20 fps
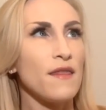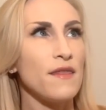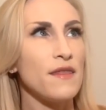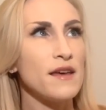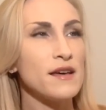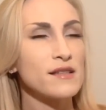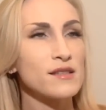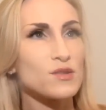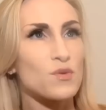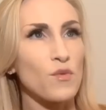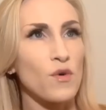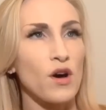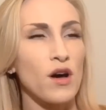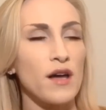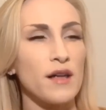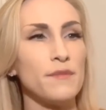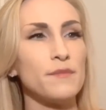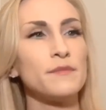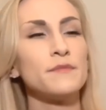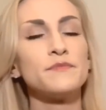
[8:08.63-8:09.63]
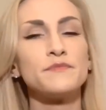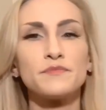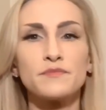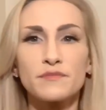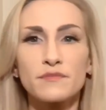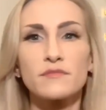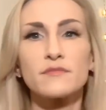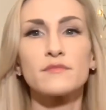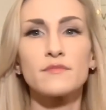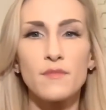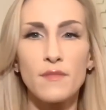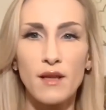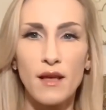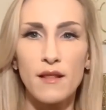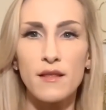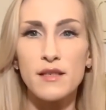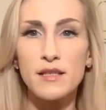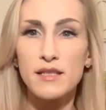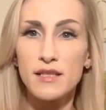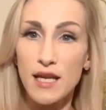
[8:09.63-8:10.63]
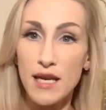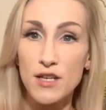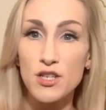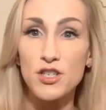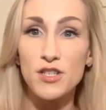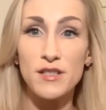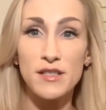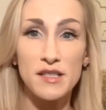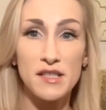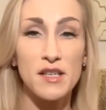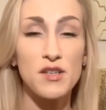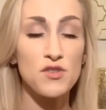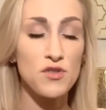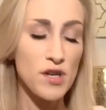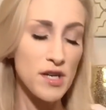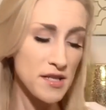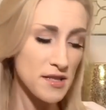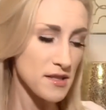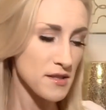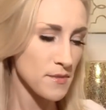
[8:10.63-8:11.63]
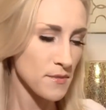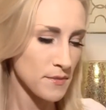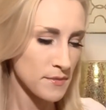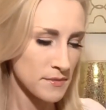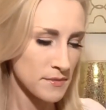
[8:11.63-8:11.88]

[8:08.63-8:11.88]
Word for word: This one, the Sage and Citrus,